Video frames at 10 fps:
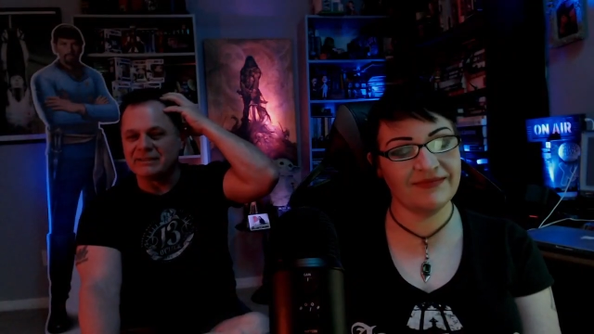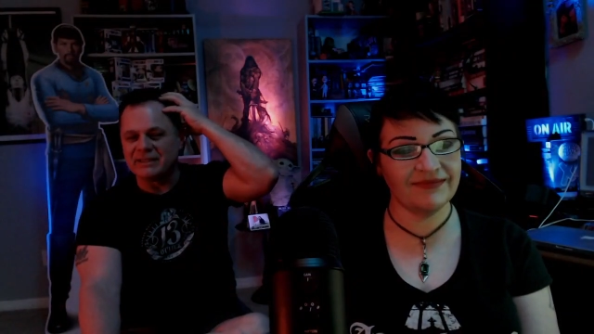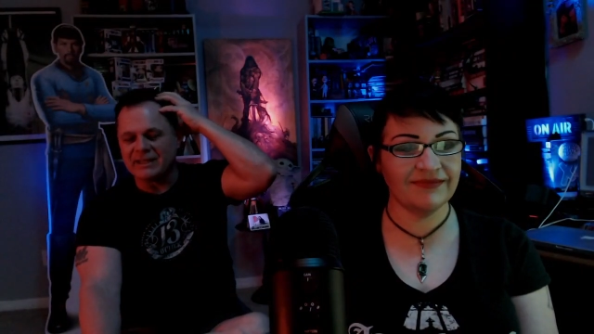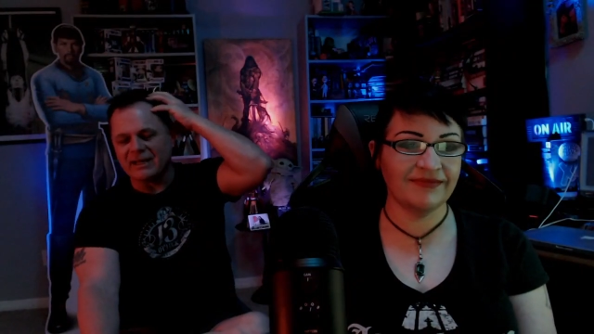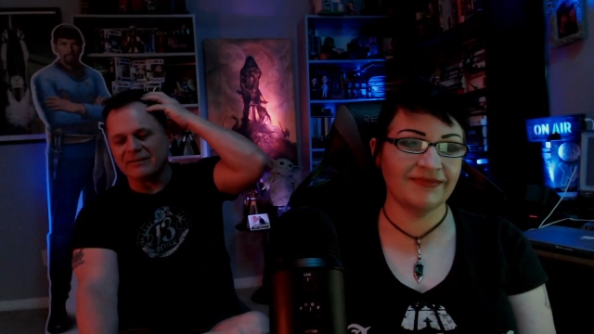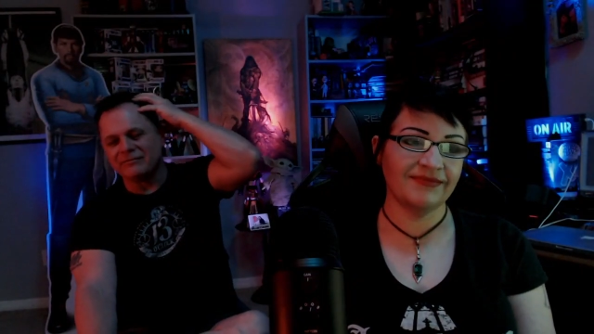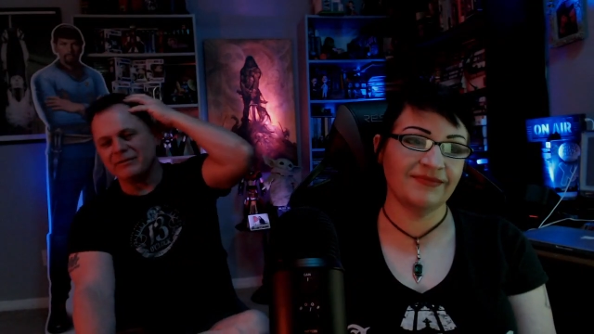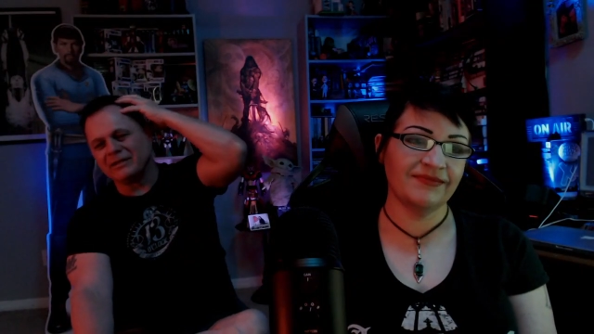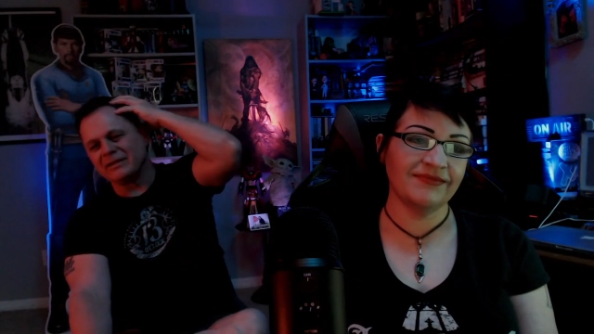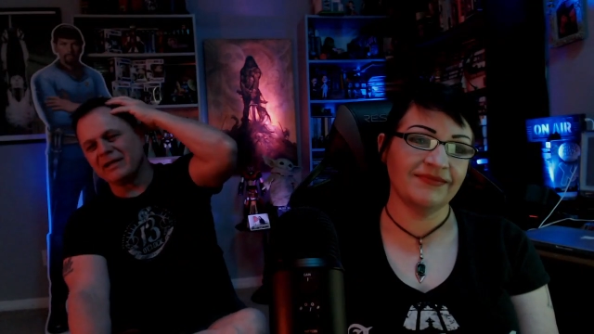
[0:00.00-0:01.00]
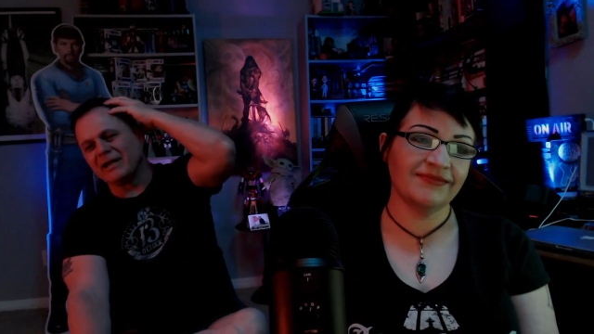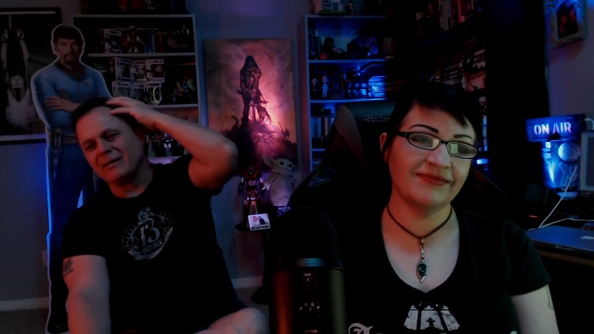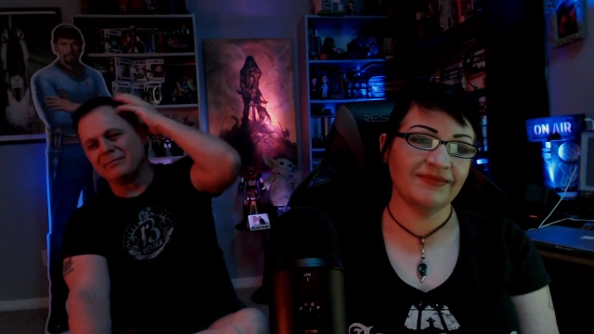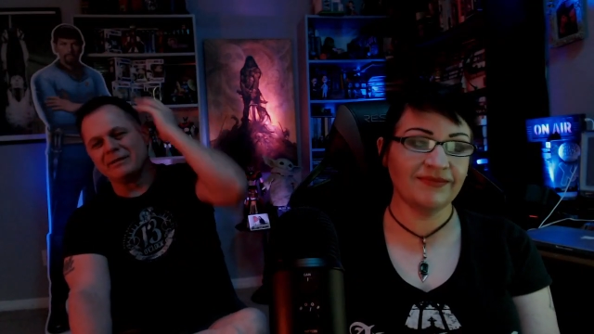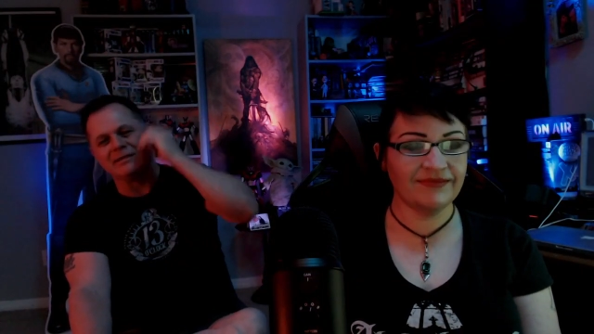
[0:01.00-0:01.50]
Speaker 1: that he got in
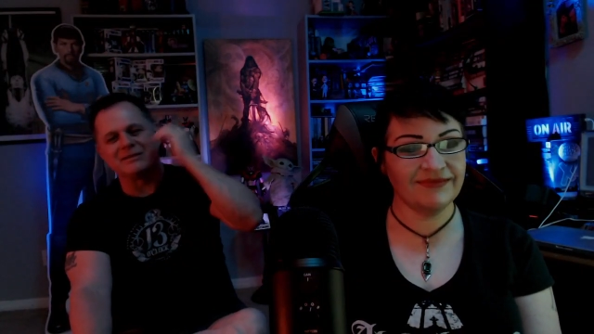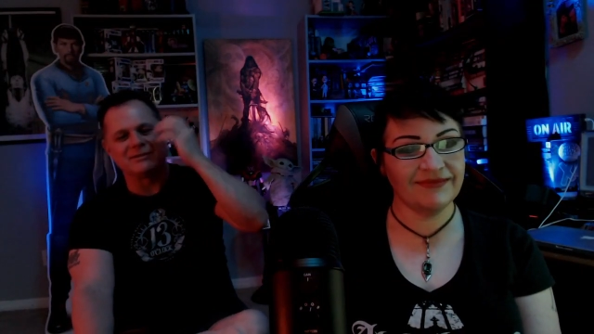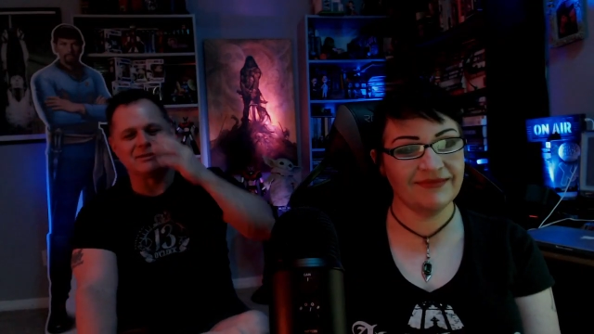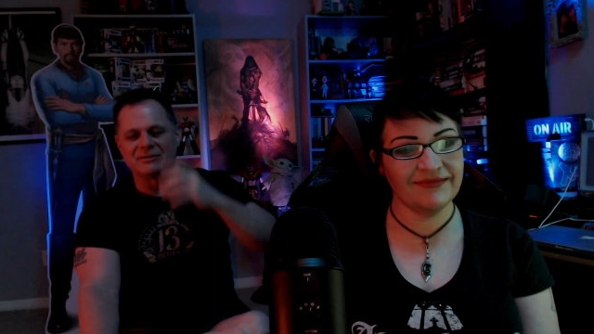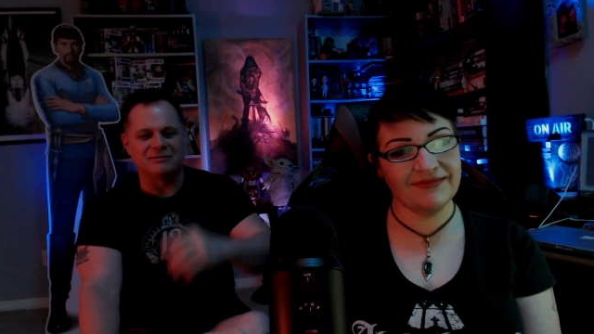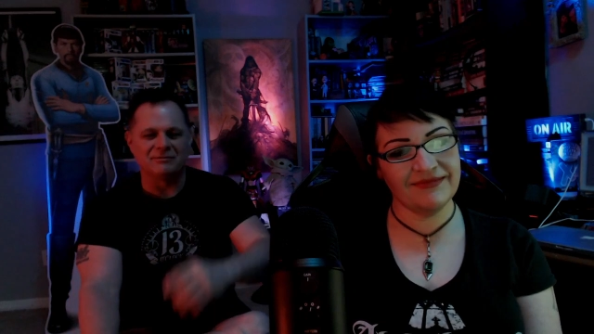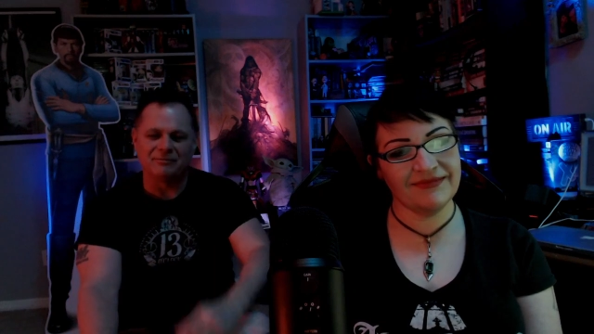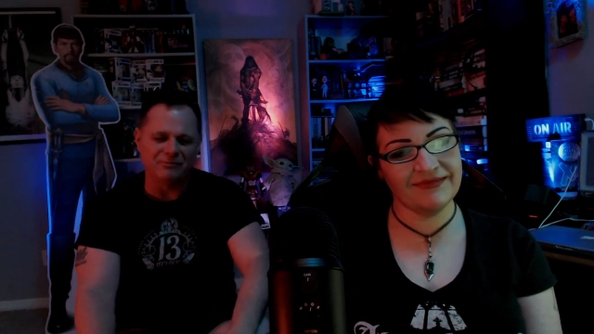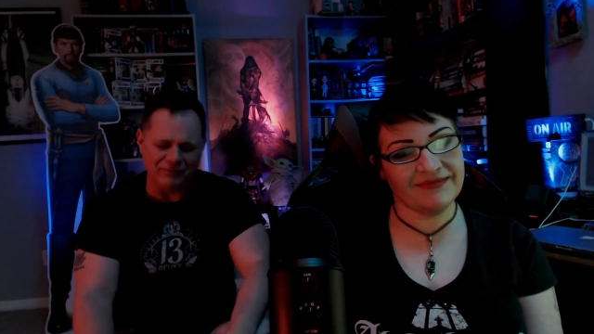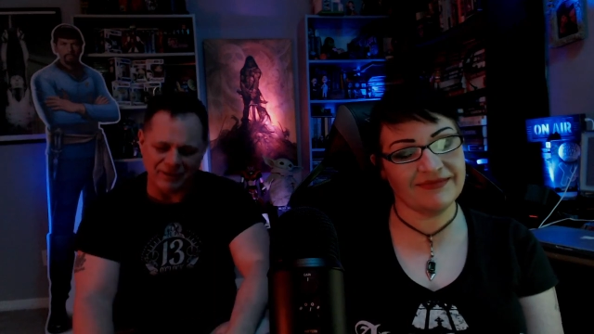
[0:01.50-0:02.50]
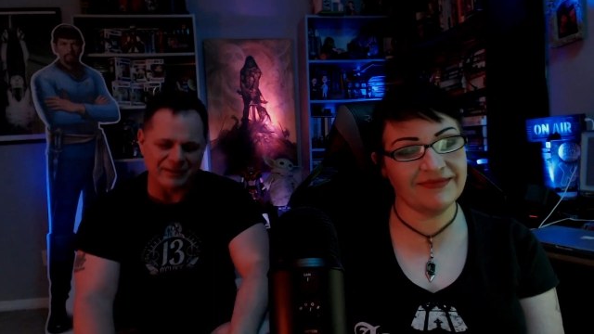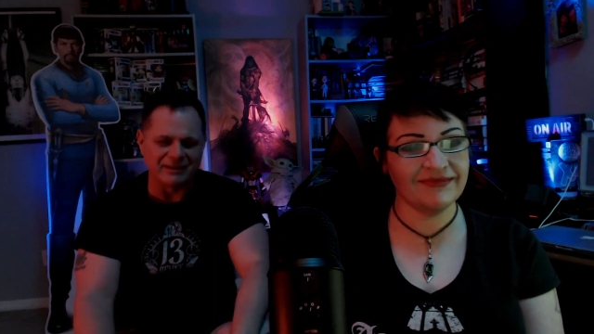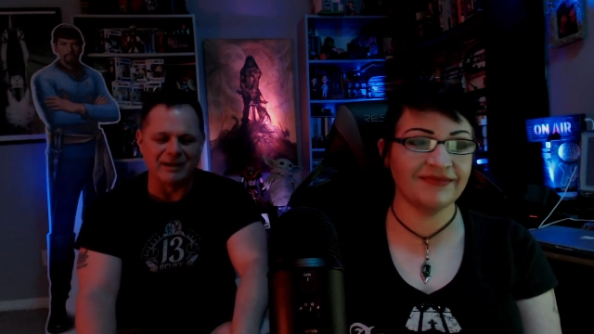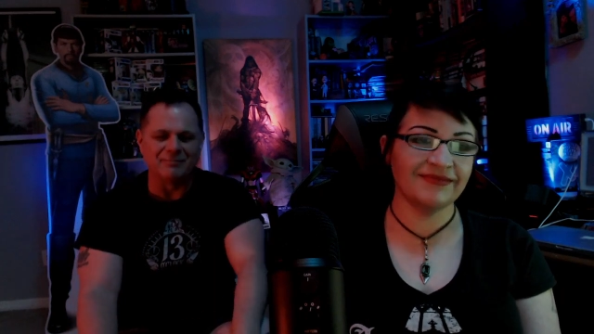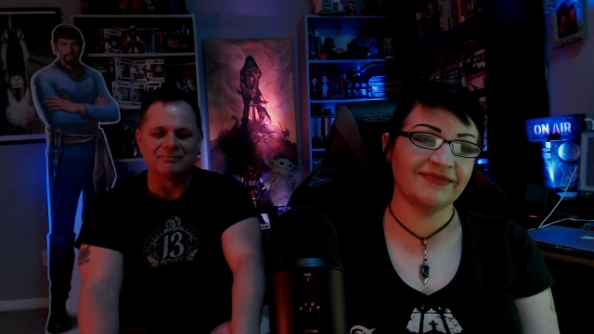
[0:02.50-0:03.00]
Vietnam, and he's just
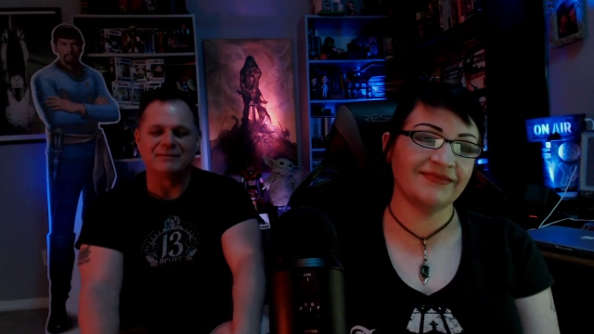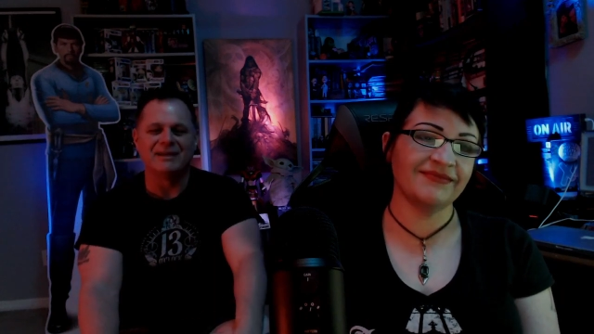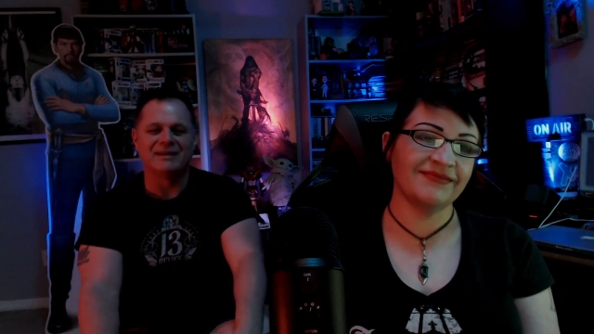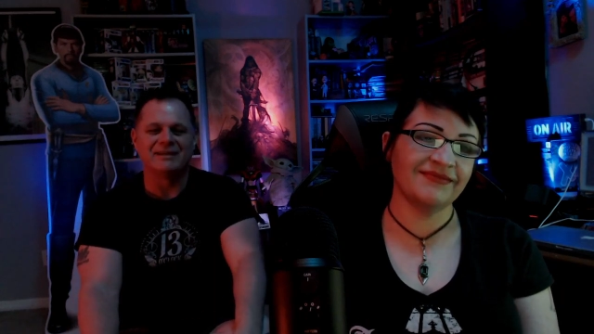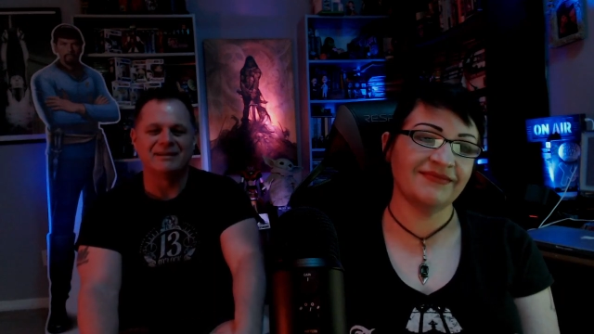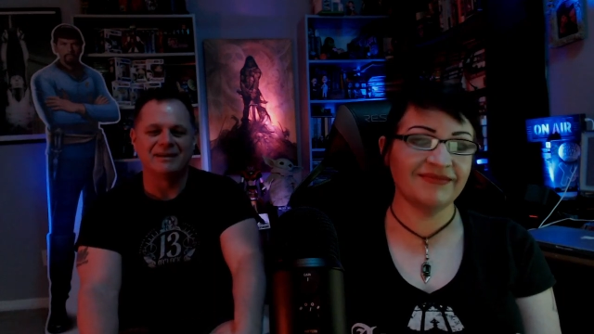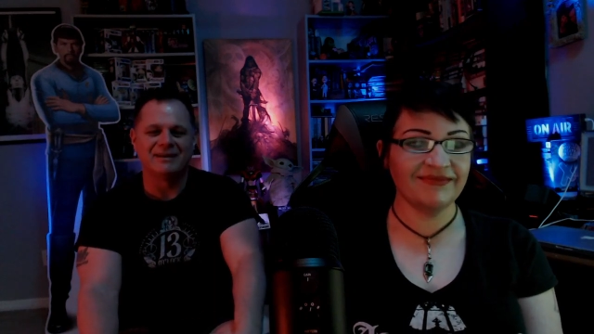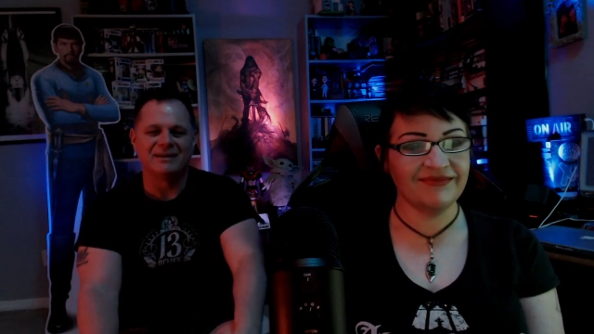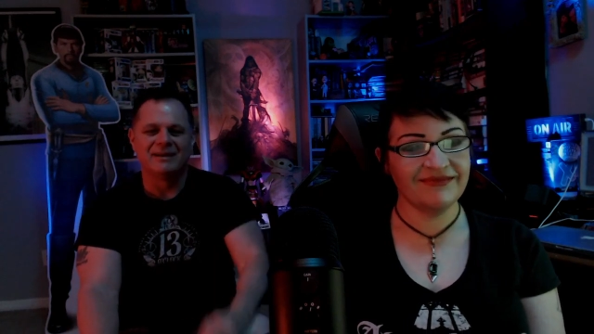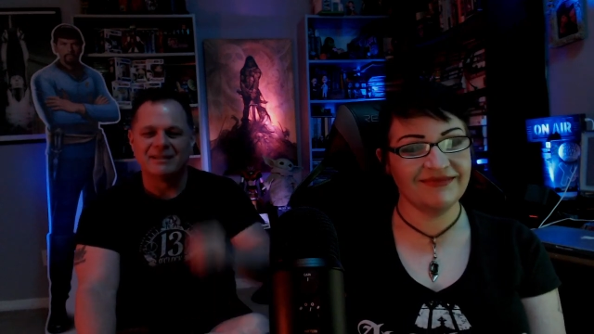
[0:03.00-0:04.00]
fucked up, and uh,